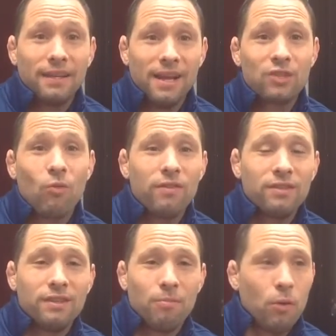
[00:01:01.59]
And that's
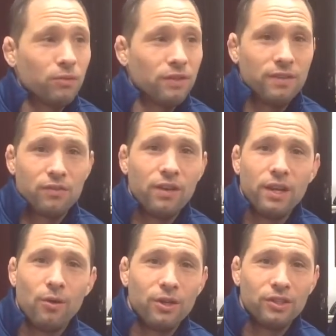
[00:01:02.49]
what the purpose of this
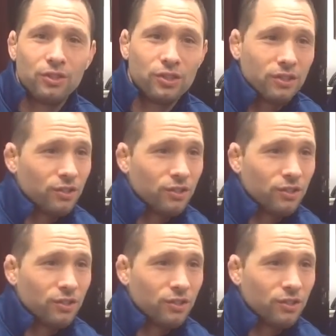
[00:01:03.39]
video is just to